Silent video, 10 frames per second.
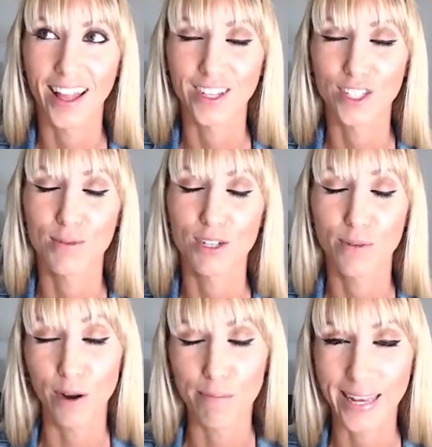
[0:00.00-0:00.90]
like so much
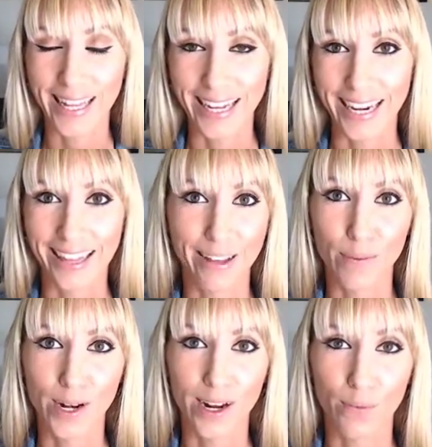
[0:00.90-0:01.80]
more appealing than
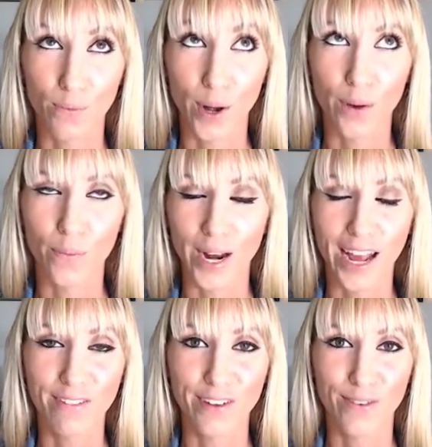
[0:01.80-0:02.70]
what it would
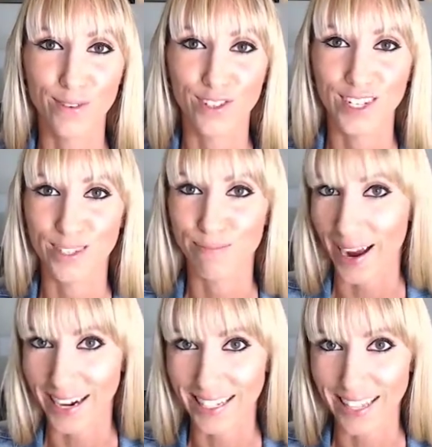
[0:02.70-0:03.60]
have if it was just
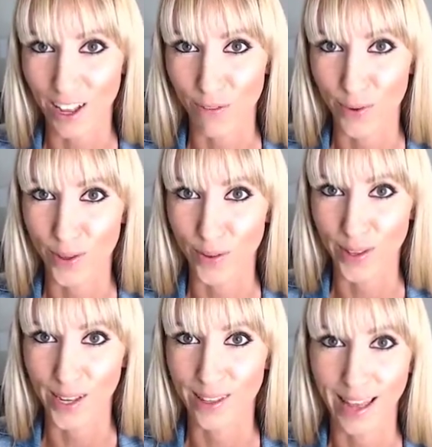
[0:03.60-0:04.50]
by itself with
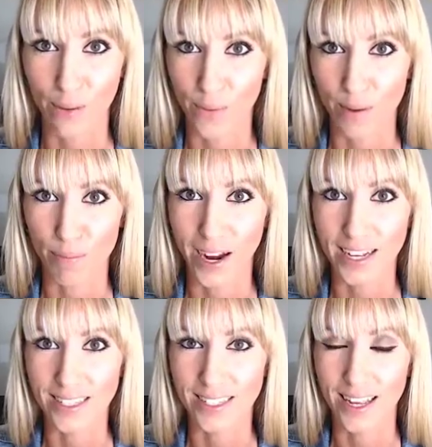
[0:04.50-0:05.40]
only that one
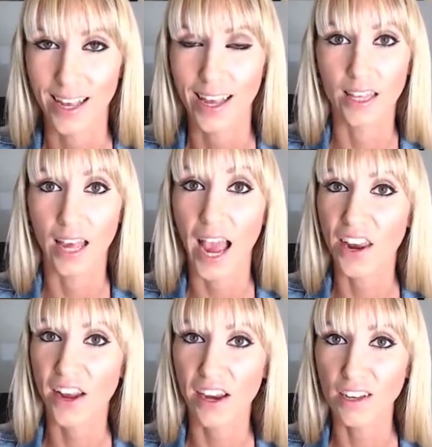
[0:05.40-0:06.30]
price. And
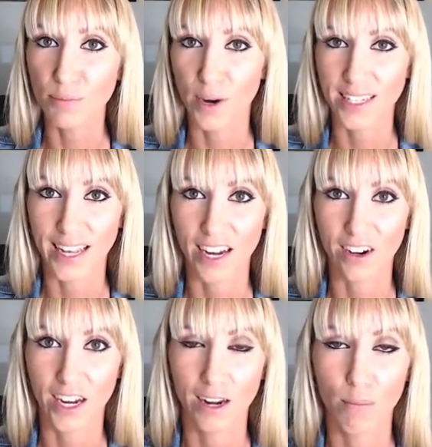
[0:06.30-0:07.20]
you can use price
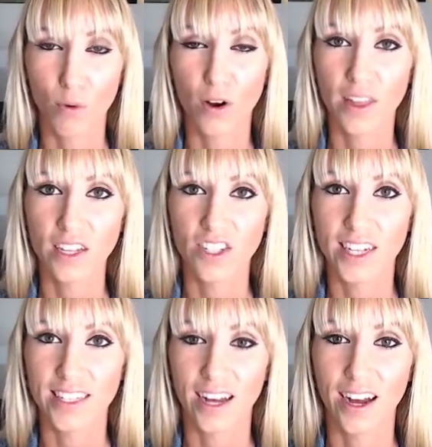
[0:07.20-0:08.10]
anchoring more than
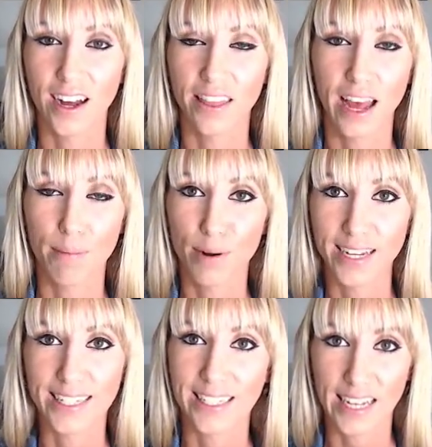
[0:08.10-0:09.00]
just on that
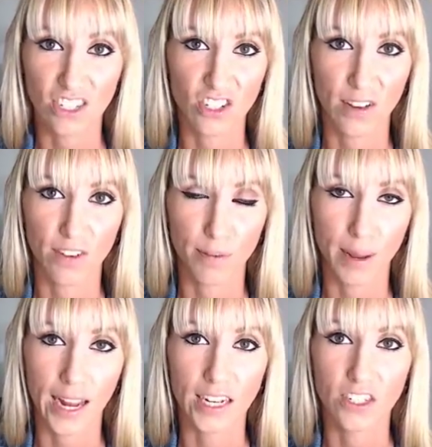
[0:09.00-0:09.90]
pricing section of your
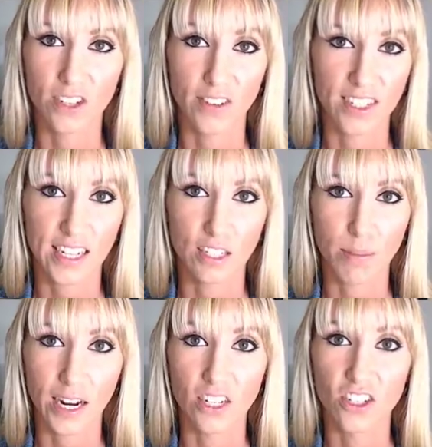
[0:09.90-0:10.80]
page, of your sales
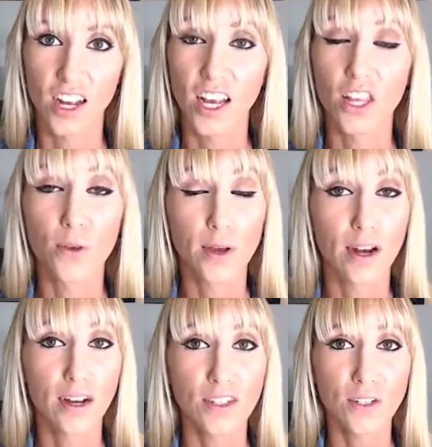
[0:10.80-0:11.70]
page. You can
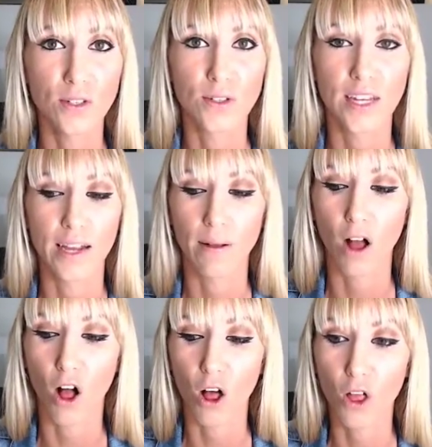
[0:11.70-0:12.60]
also use it
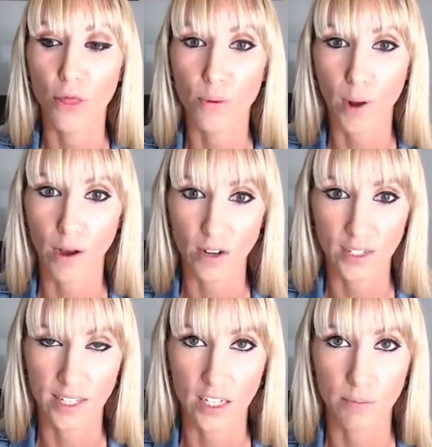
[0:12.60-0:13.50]
all throughout your
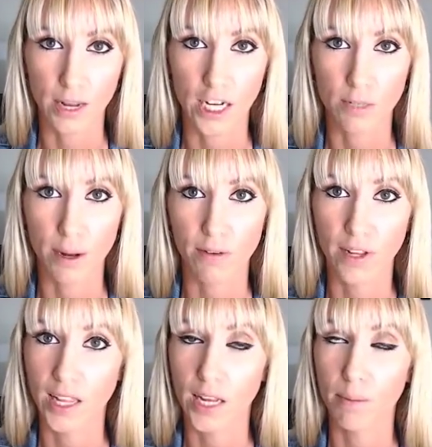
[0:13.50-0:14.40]
sales page by
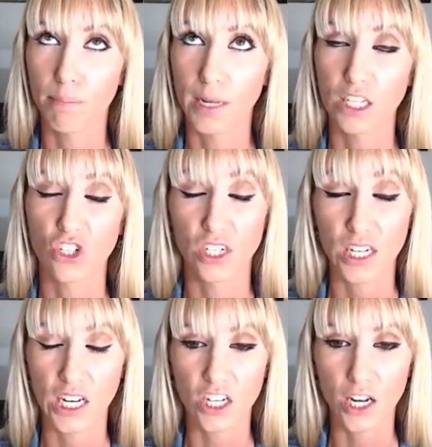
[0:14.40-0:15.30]
really being
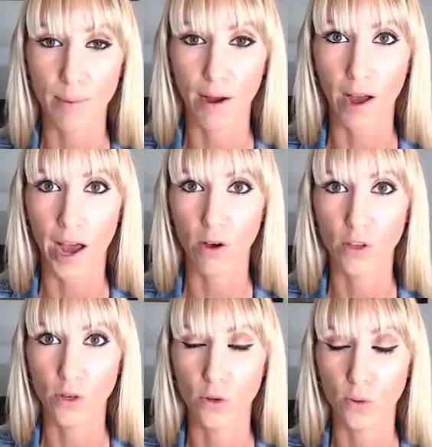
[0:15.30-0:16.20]
strategic about how
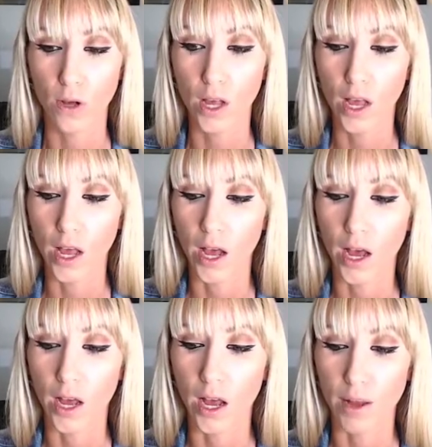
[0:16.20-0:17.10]
you
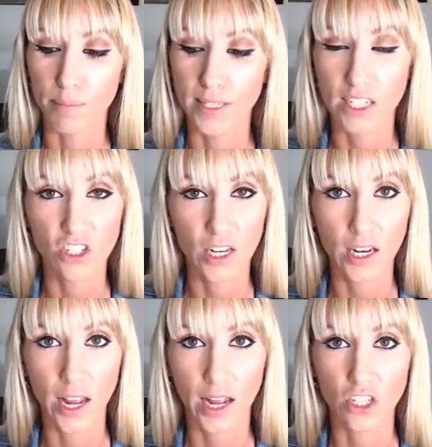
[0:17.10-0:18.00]
position
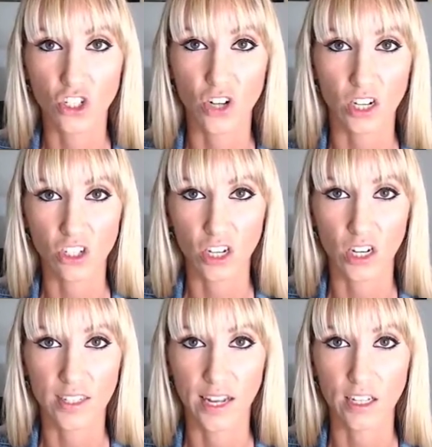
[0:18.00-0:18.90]
and structure
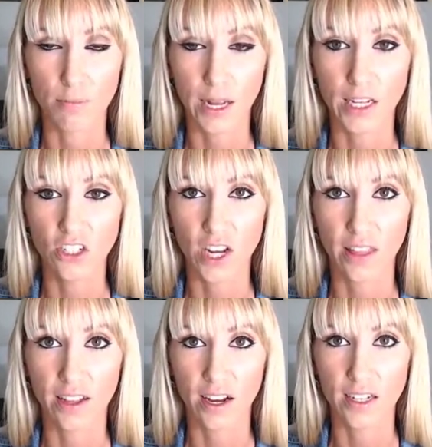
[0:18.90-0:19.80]
your sales page
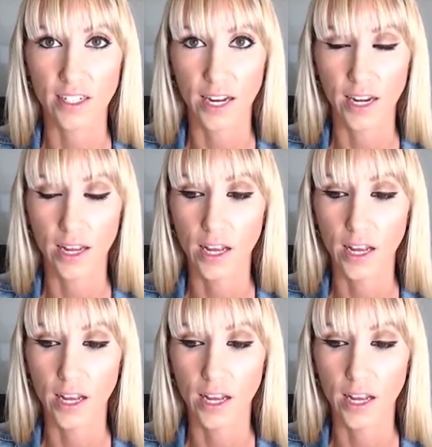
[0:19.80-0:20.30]
and the content.